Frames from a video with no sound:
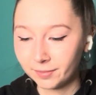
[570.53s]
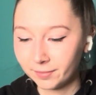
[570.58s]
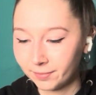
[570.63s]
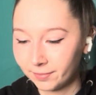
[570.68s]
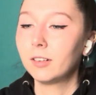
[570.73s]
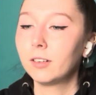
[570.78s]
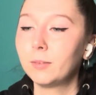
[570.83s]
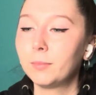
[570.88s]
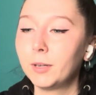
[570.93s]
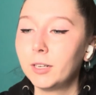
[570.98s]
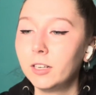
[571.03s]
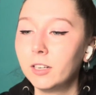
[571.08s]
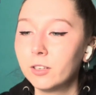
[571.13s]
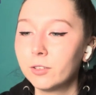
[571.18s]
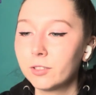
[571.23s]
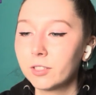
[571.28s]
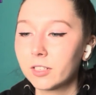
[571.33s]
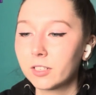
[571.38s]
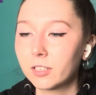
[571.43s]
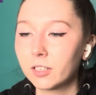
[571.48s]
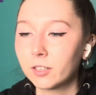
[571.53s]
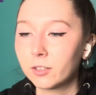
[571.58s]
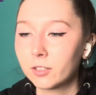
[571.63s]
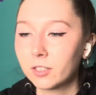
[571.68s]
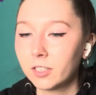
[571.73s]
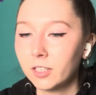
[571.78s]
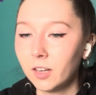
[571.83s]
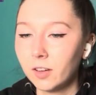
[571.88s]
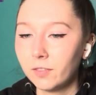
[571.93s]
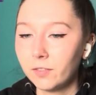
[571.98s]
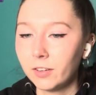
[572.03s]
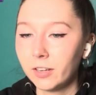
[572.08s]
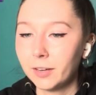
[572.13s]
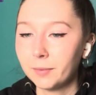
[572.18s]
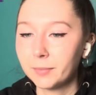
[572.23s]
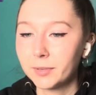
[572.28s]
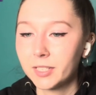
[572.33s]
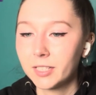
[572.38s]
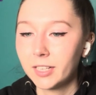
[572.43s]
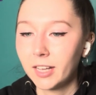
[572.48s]
Oh, my nose is so stuffy. I'm
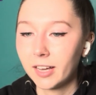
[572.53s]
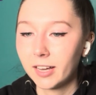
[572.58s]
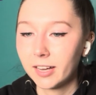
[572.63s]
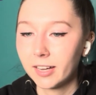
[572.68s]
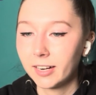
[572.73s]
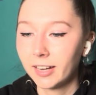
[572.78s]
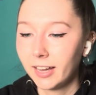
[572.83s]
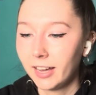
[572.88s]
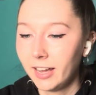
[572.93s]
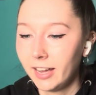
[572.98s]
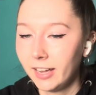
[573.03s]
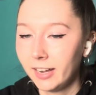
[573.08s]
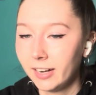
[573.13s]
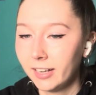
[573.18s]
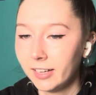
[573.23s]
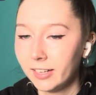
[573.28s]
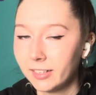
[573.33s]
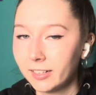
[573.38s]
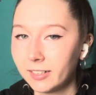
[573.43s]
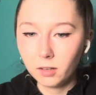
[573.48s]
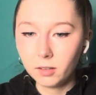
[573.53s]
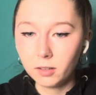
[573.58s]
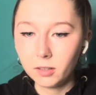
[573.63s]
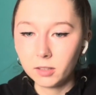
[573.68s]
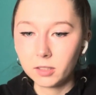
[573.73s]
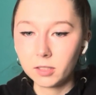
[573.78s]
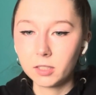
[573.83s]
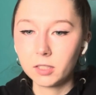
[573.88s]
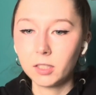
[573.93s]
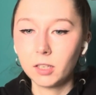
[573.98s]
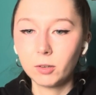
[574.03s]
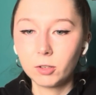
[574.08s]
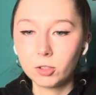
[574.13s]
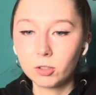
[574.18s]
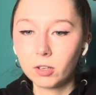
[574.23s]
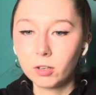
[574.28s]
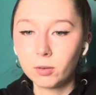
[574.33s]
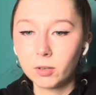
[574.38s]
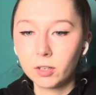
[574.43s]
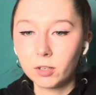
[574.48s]
sick and I hate it. Let's see, what do
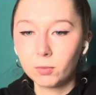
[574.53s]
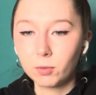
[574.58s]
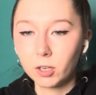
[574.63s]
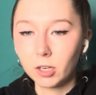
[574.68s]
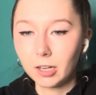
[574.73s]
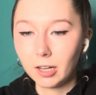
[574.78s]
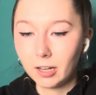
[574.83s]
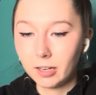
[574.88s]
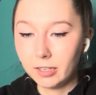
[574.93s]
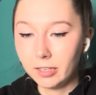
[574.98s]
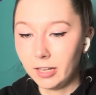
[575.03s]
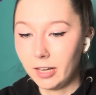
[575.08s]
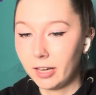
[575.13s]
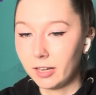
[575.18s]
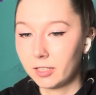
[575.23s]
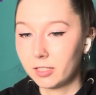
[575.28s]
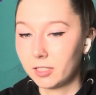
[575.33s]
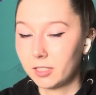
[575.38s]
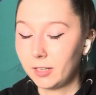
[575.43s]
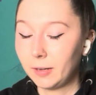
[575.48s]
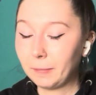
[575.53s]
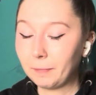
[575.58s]
I want to work on next?